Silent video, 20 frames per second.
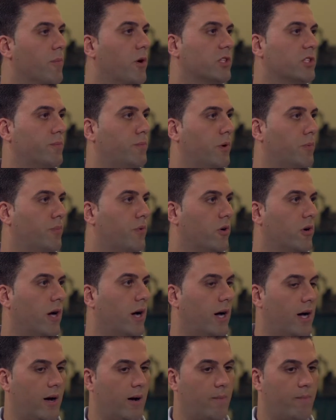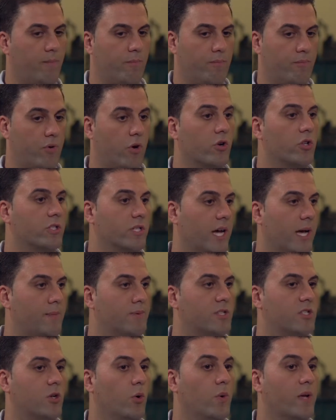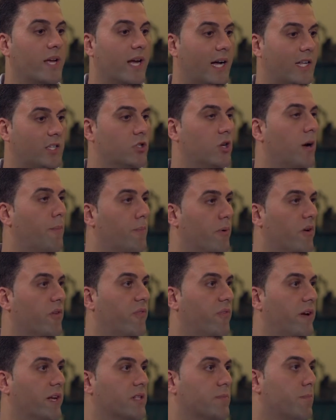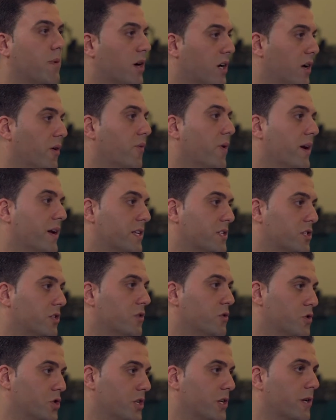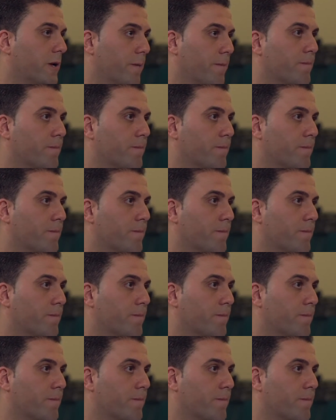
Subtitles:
multiple prototypes till we got to a perfect market-ready solution.